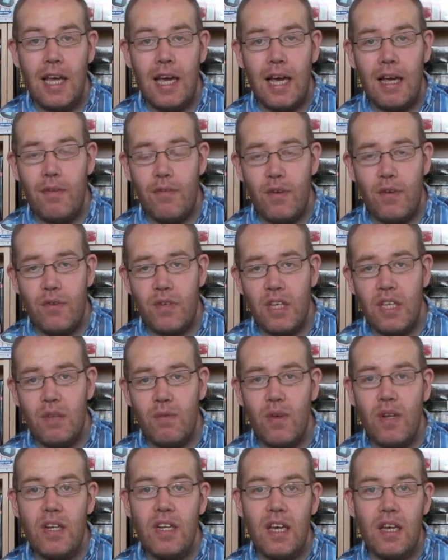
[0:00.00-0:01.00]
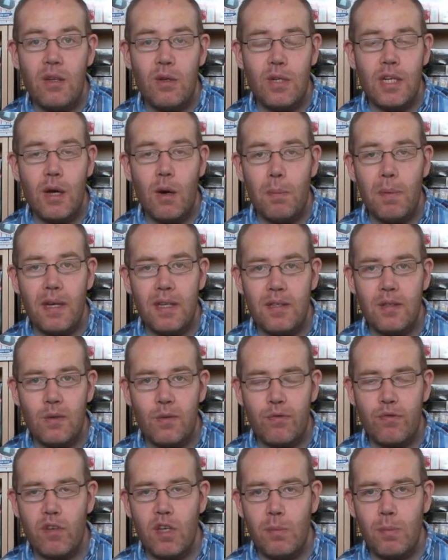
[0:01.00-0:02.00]
if you've seen the video you'll know I picked up
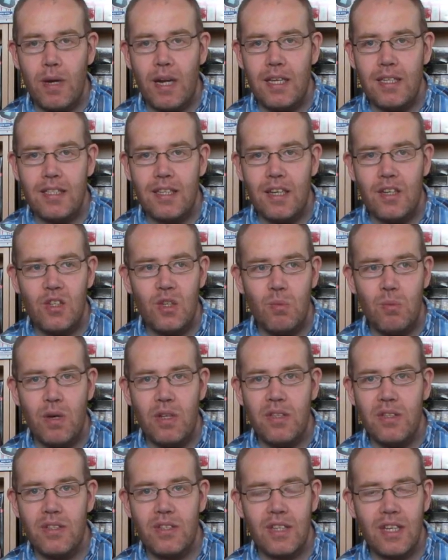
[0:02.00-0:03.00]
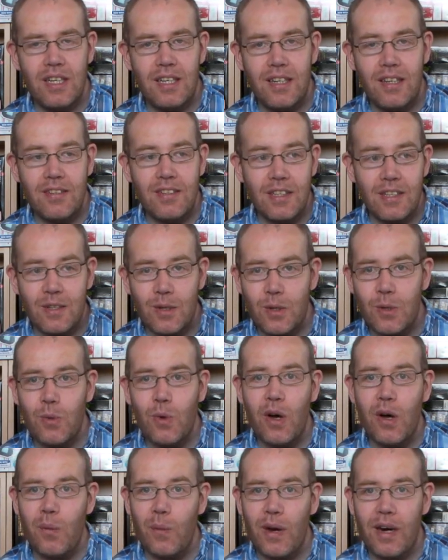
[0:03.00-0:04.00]
3 PlayStation 1s and I did
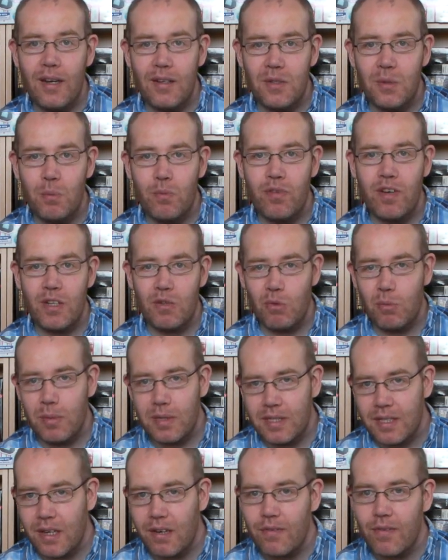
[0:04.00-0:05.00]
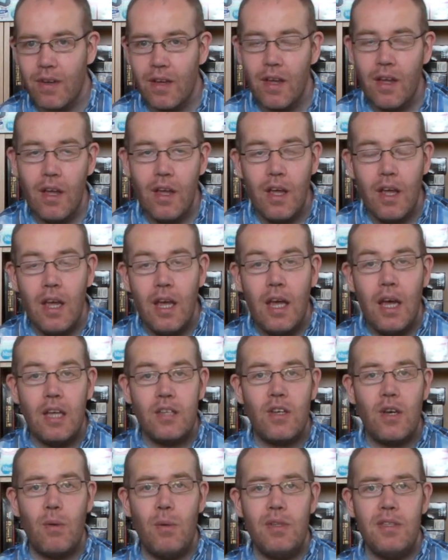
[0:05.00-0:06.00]
quite well. I was impressed with myself.
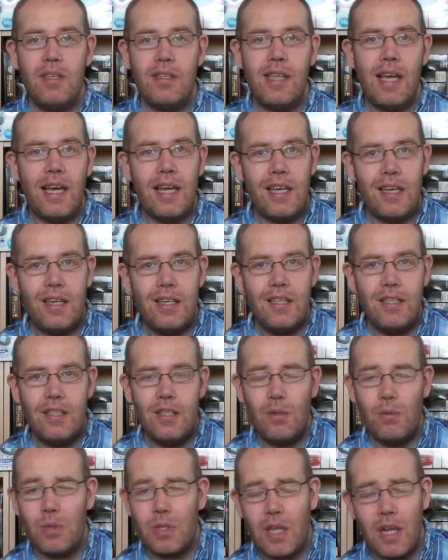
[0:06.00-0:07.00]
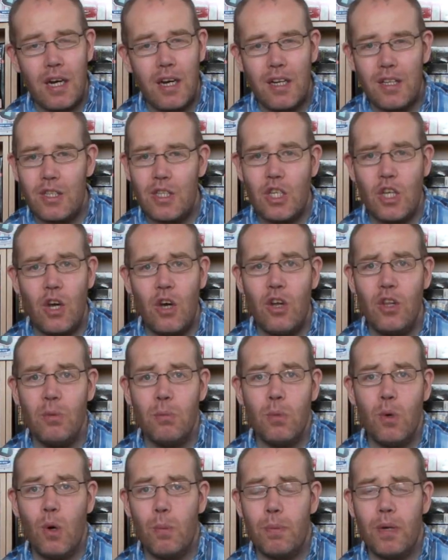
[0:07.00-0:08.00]
So I went today and there was a ton
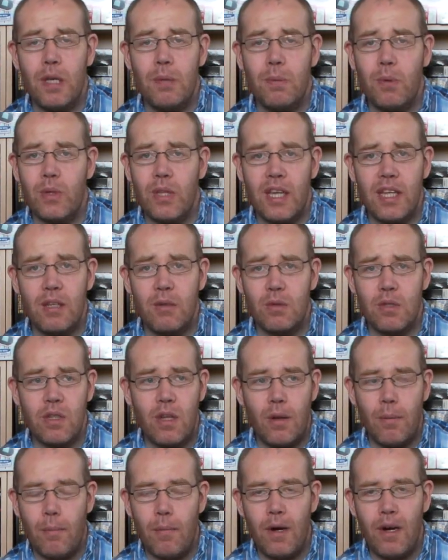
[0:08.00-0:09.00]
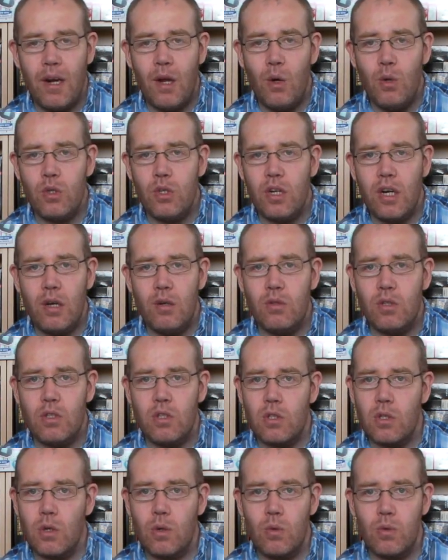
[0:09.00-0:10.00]
more people there. There was like loads and loads of
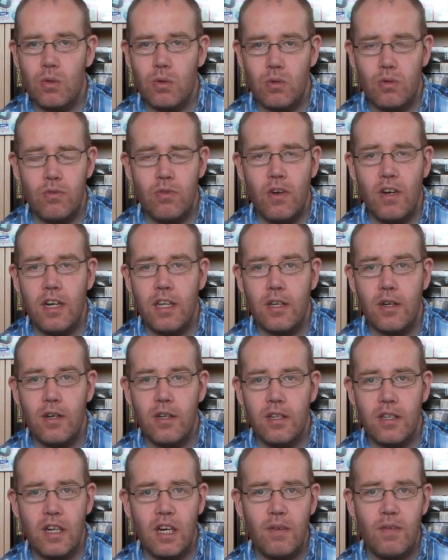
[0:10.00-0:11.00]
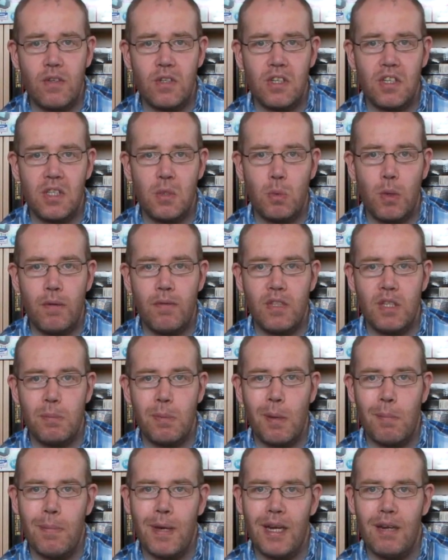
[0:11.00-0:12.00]
stalls. It was really good. I don't know if it's because the weather's a
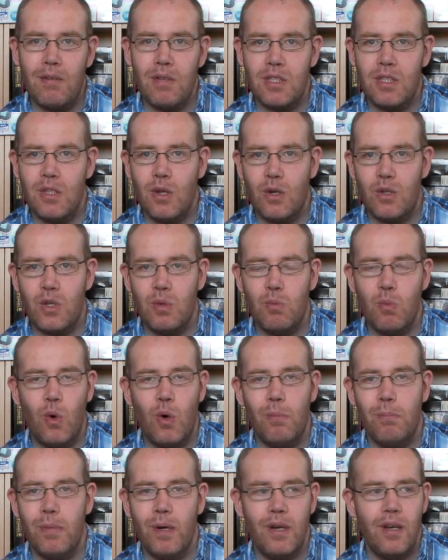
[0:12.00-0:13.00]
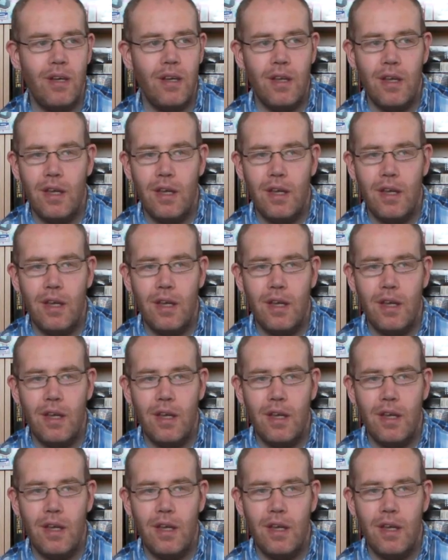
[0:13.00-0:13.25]
bit better, it's nice and warm, but